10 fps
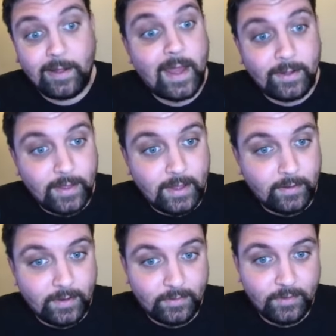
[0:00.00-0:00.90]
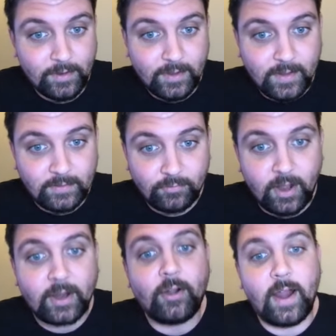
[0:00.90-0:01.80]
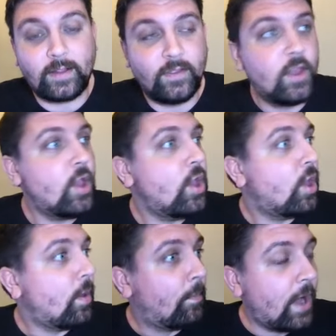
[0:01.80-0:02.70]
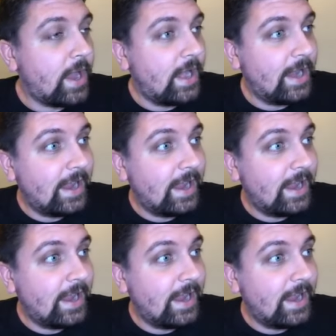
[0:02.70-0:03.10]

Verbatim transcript: You know, who knows with the NCAA anymore? Correct. Who knows? Who but